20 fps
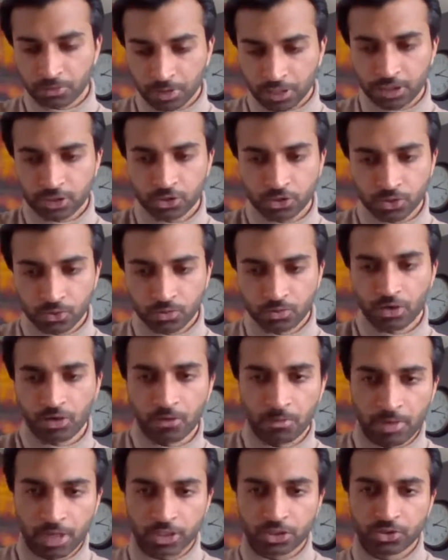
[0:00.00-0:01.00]
We need to
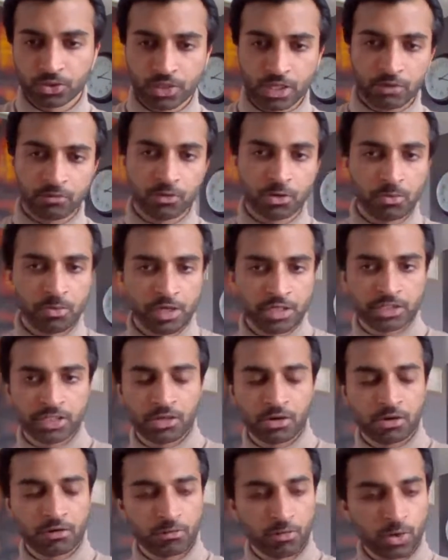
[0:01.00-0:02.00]
make sure that we're
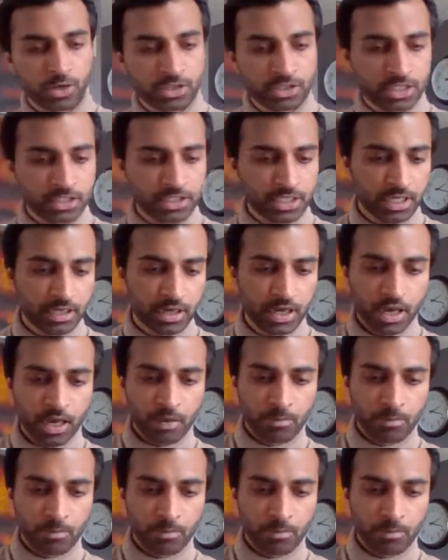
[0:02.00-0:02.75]
raising our voices and